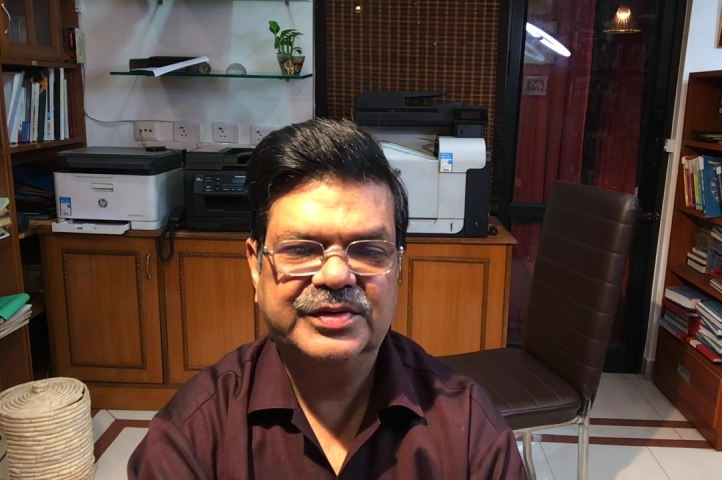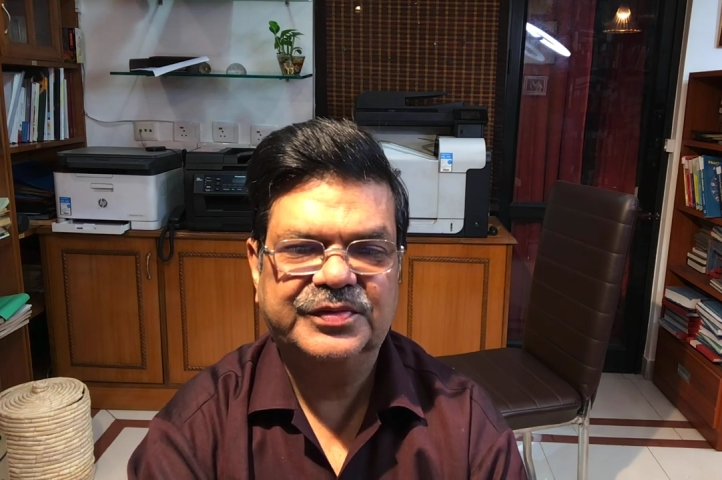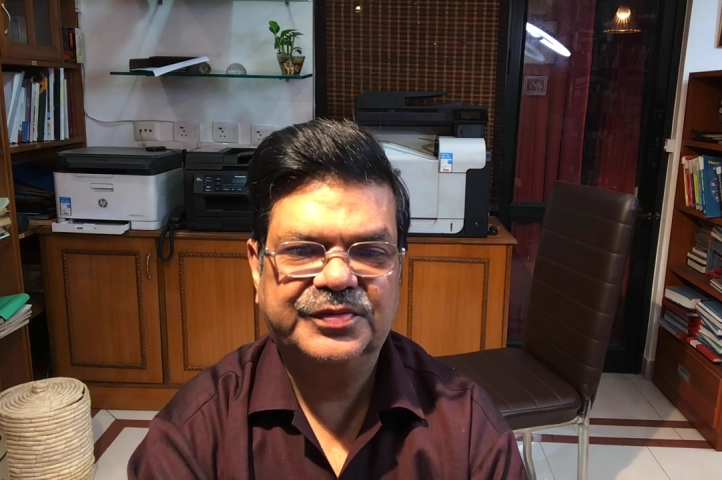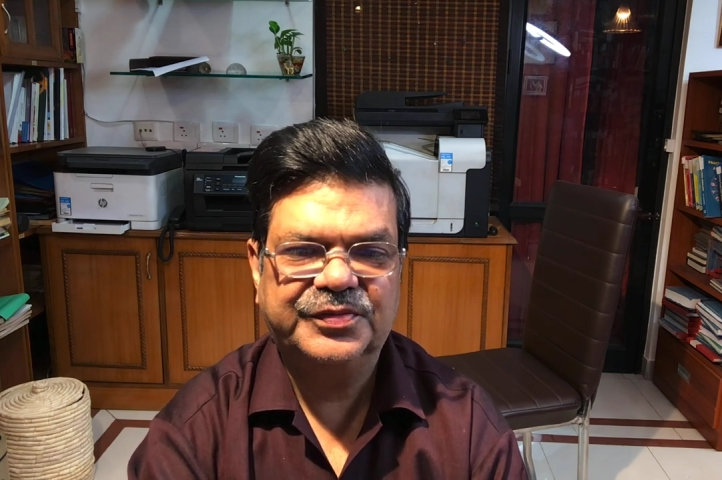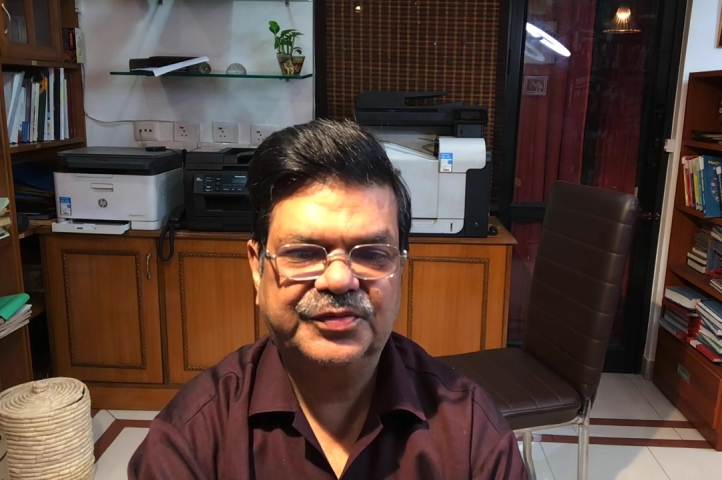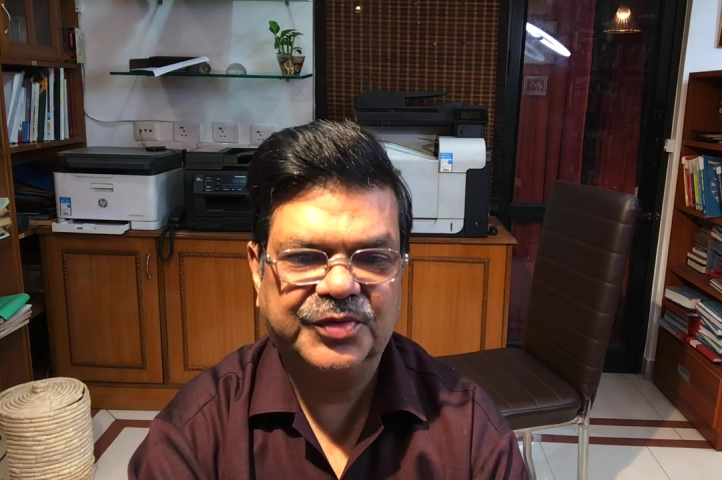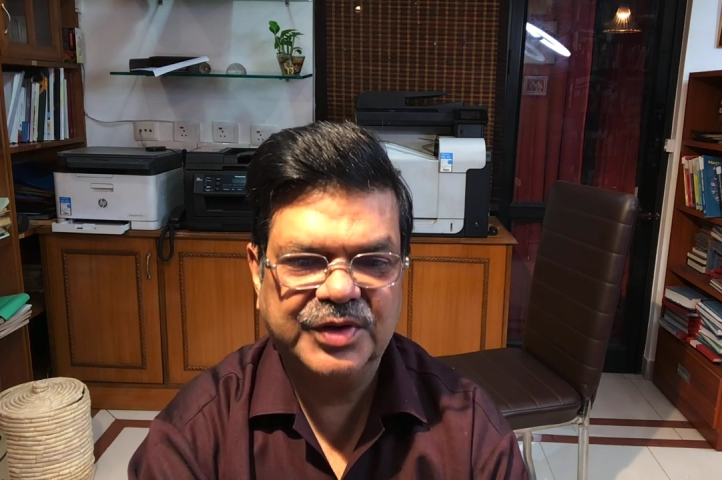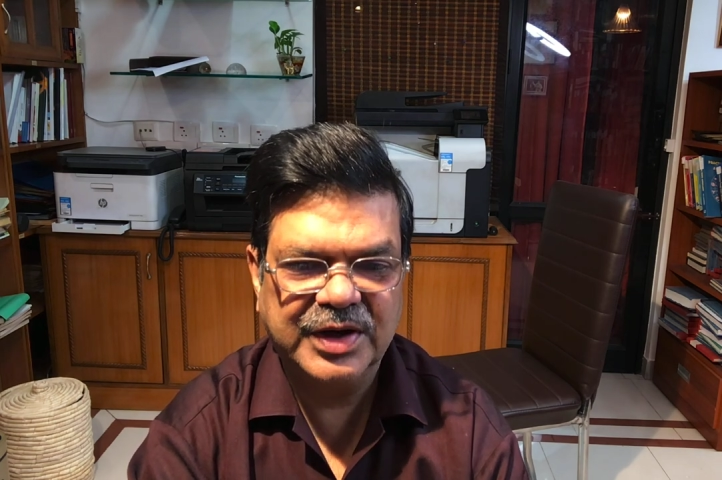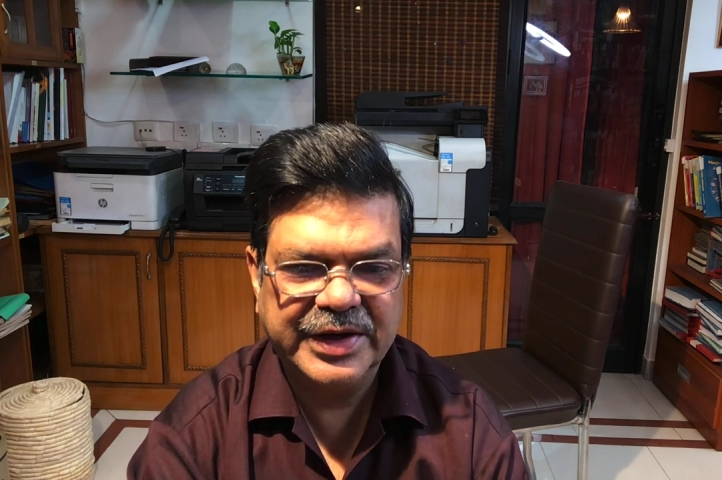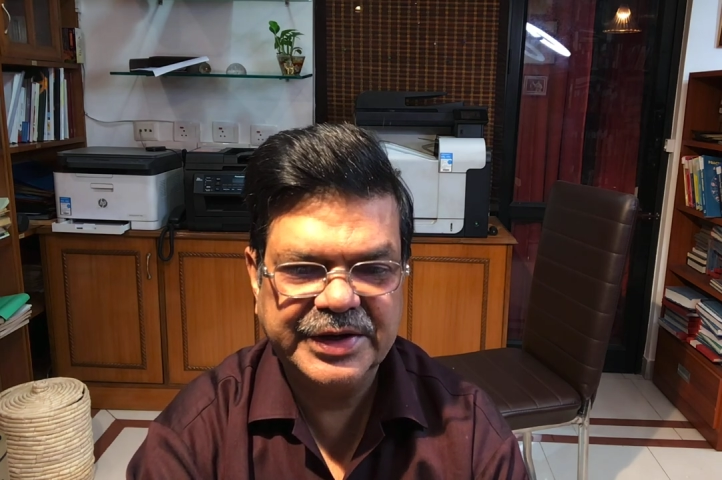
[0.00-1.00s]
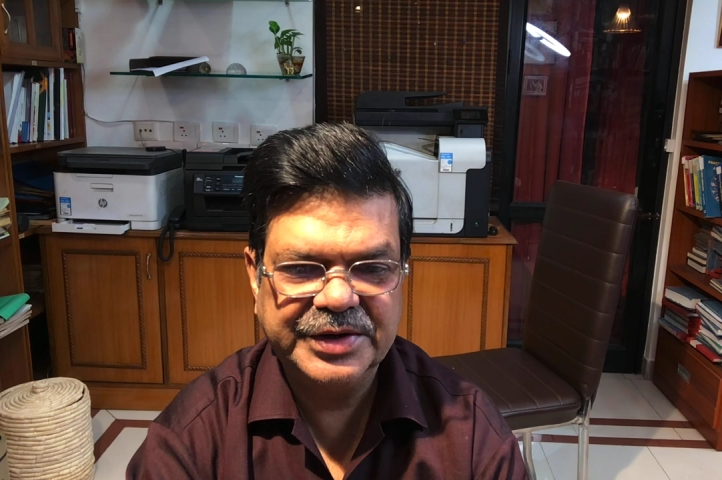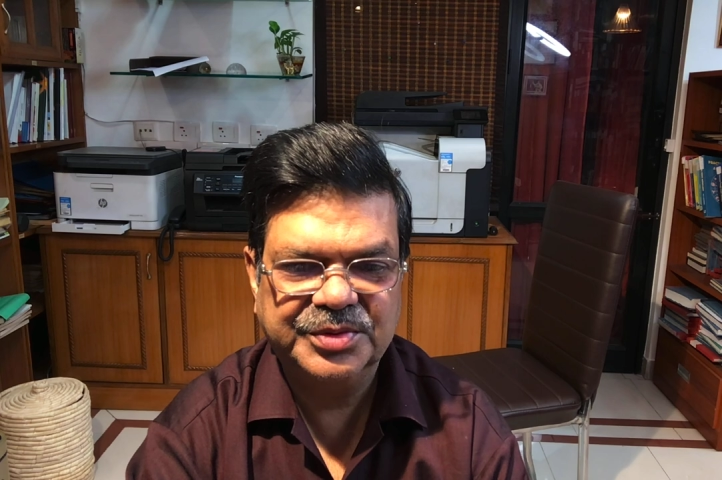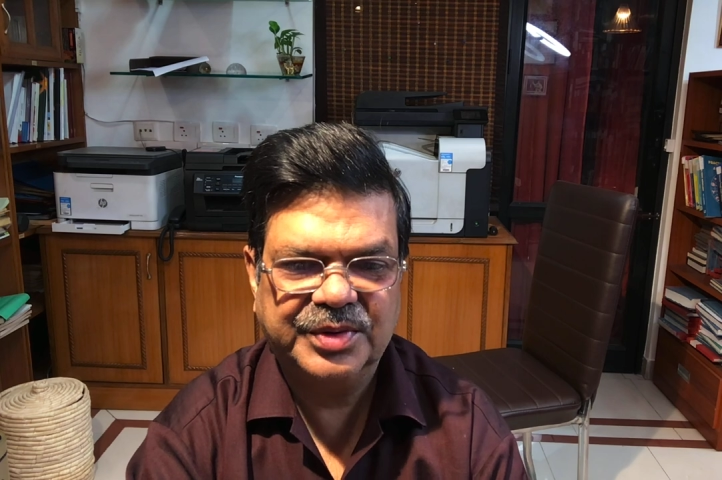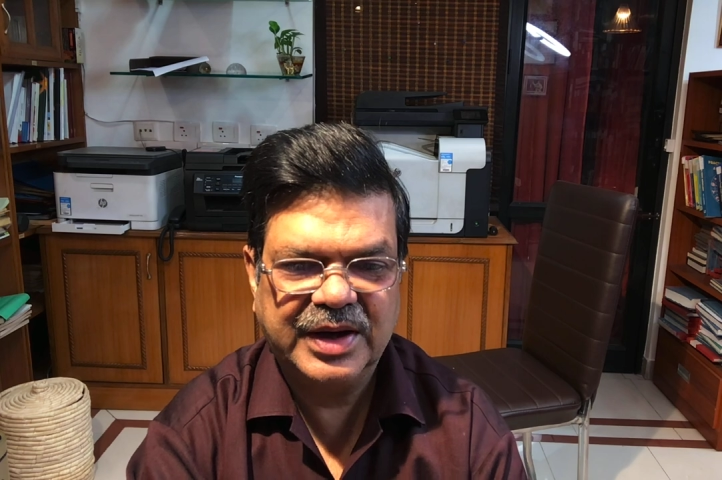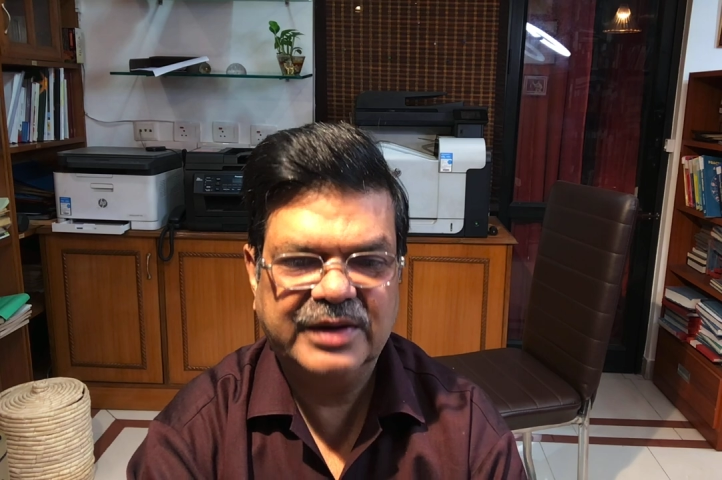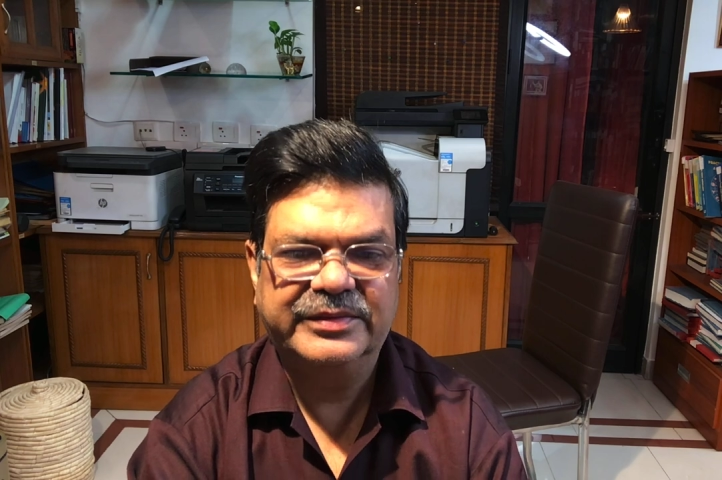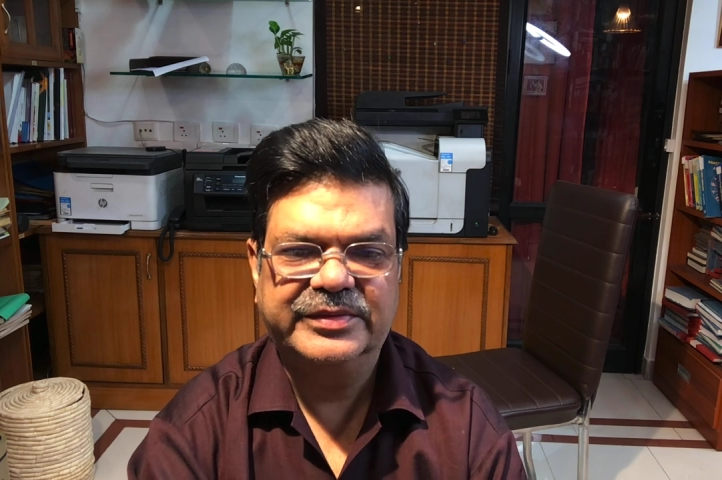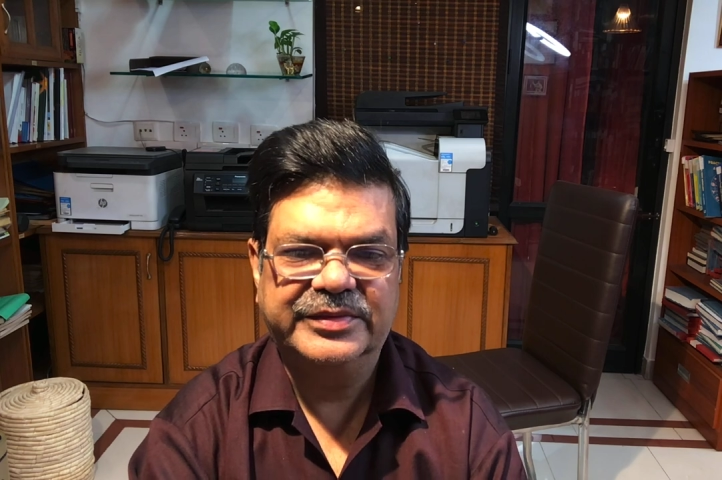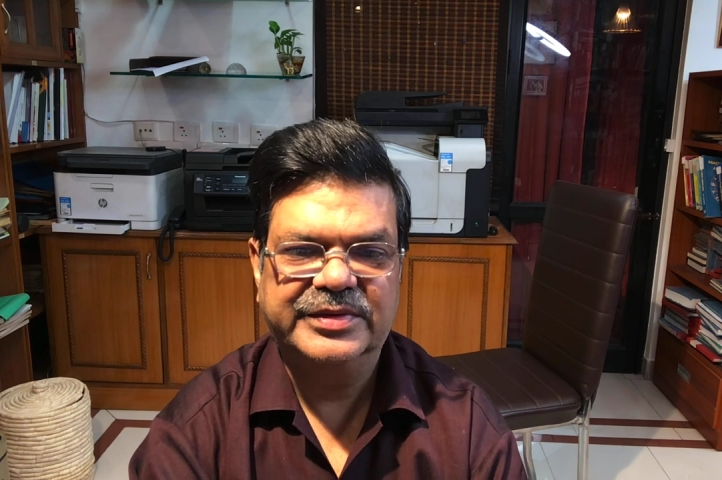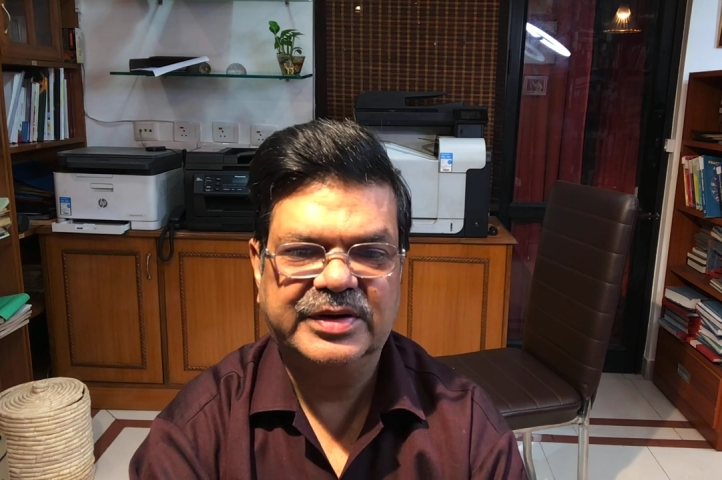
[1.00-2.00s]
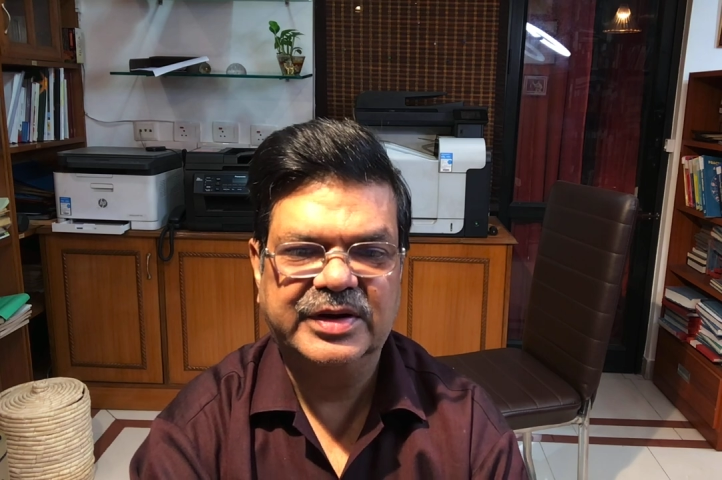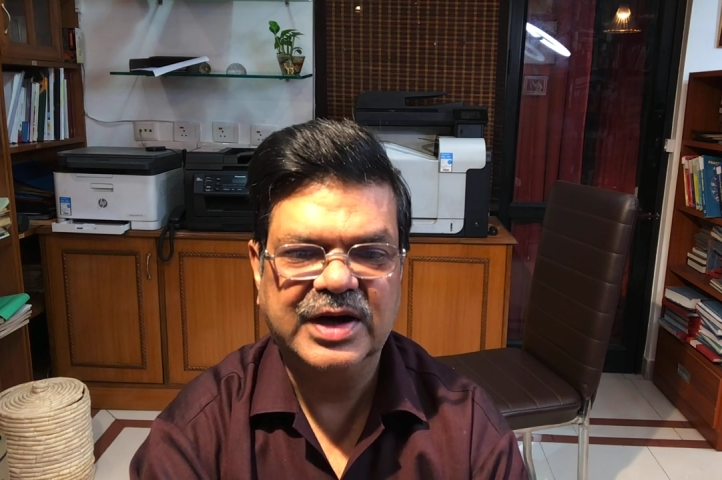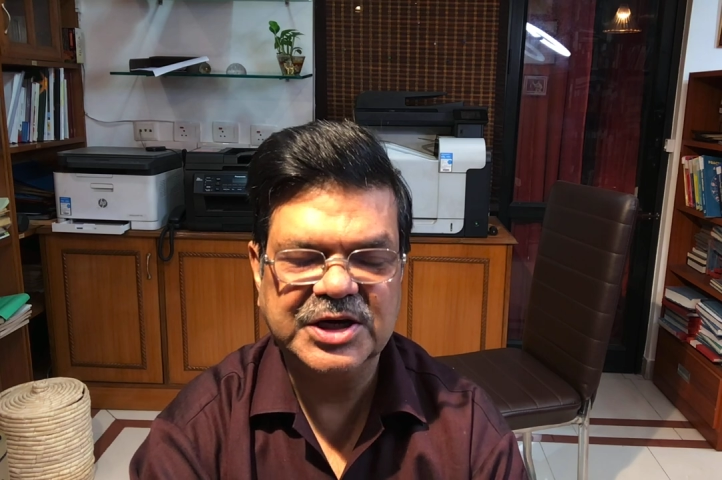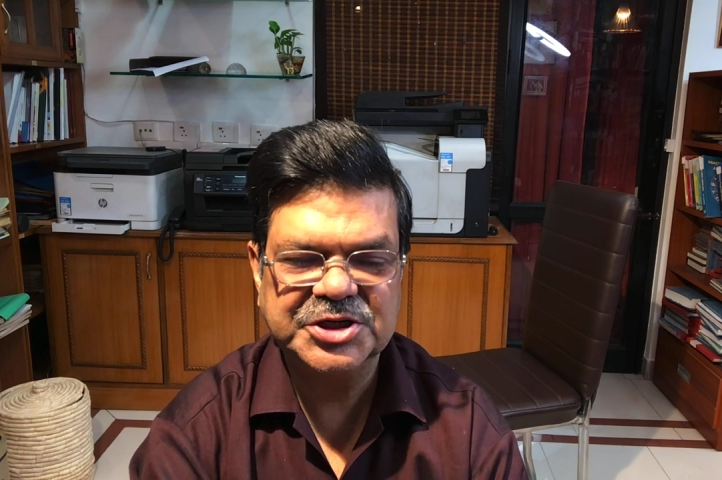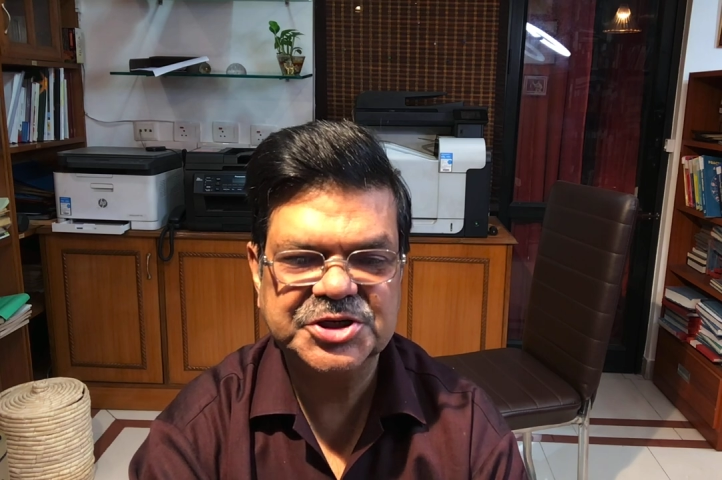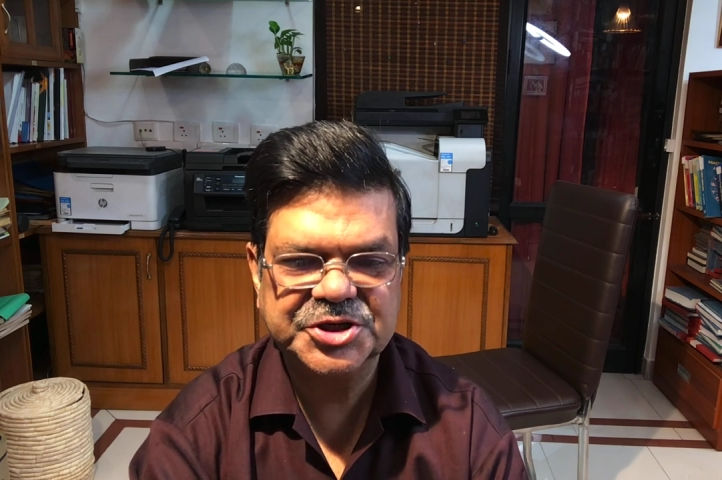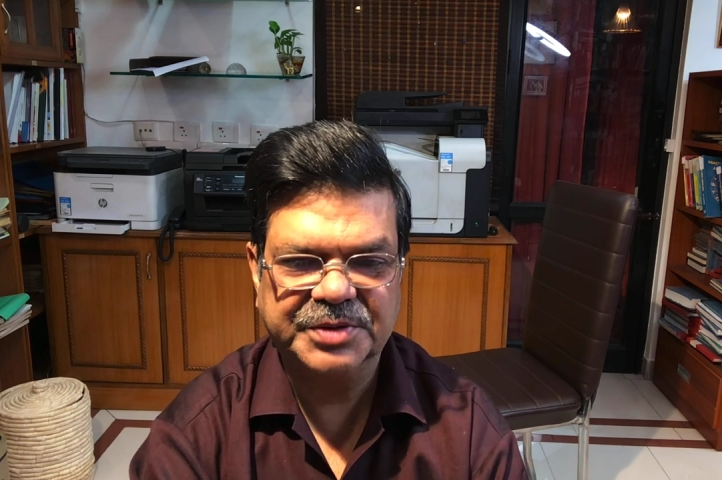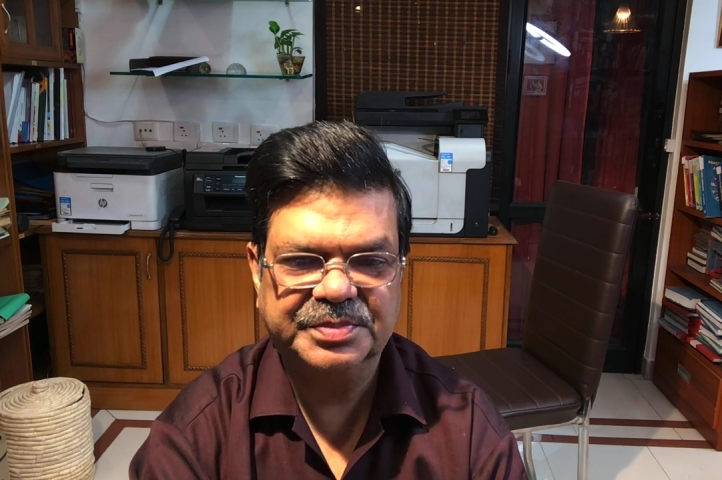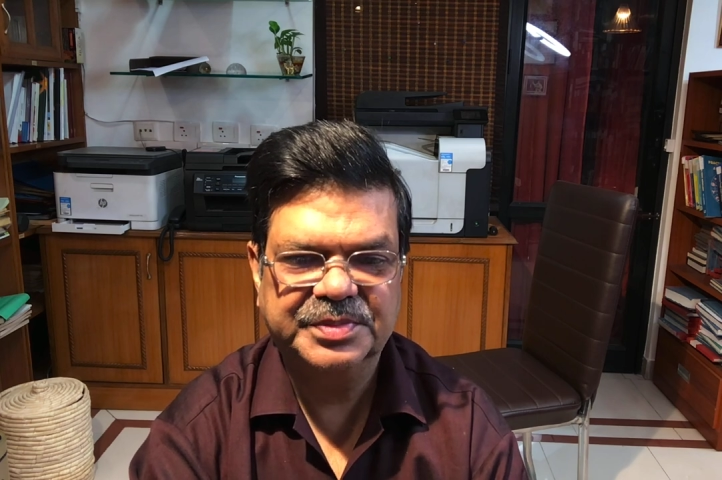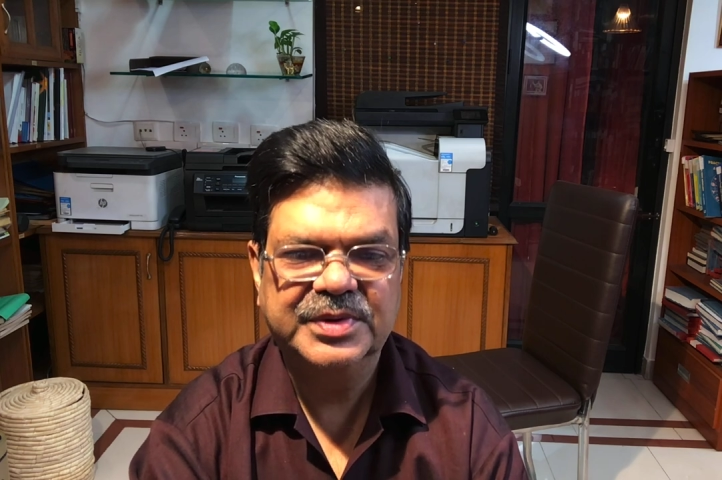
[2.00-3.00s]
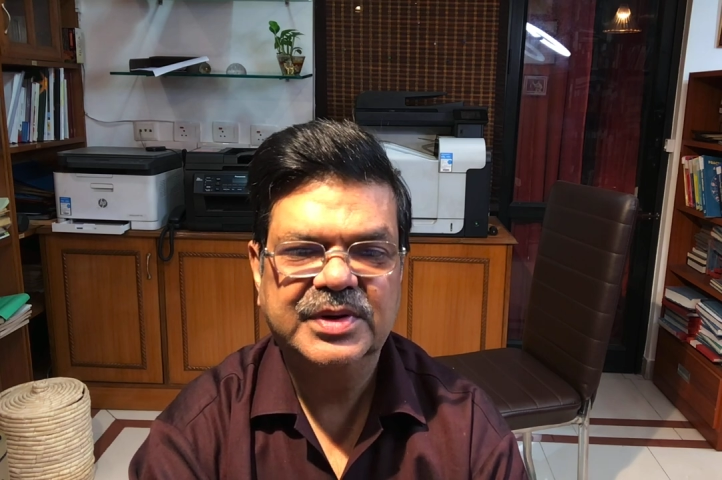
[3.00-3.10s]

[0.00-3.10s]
for the lady to have a relationship.